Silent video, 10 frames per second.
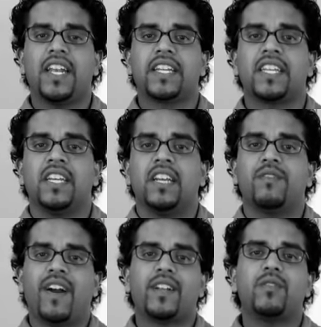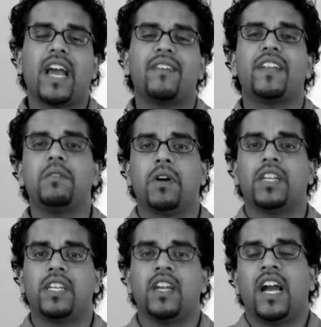Anik, if I don't have any
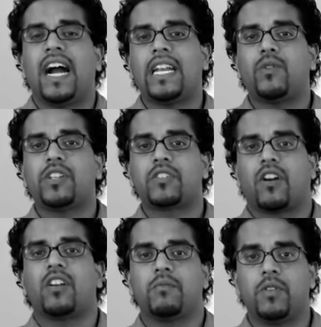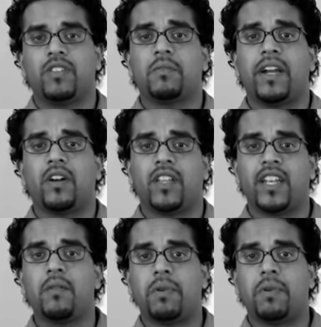money, how do I start building my online